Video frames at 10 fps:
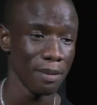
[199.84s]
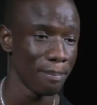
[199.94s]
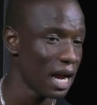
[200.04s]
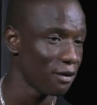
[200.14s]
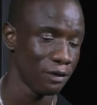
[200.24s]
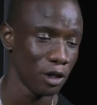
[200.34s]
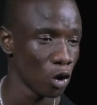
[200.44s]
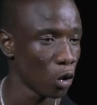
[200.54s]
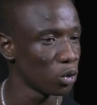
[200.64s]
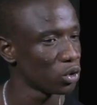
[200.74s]
me mad
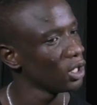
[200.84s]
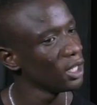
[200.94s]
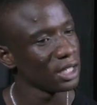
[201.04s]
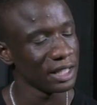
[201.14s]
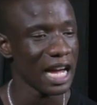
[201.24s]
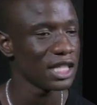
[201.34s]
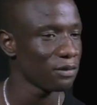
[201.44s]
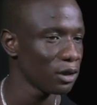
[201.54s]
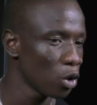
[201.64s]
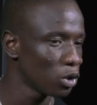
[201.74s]
videos, dance
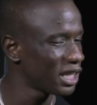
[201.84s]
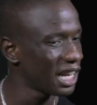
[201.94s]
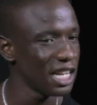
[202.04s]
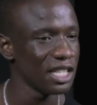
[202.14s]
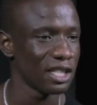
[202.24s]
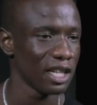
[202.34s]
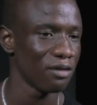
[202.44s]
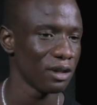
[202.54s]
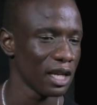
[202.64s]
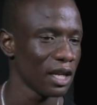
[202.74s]
videos, challenges and
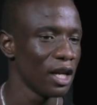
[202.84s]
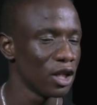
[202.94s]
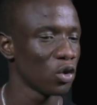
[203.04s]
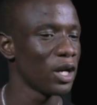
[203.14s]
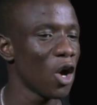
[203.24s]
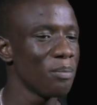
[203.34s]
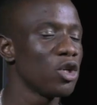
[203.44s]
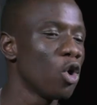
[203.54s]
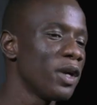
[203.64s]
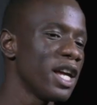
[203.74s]
everything. So now me
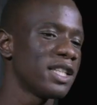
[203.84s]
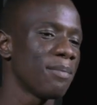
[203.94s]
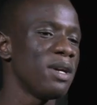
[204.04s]
going there is a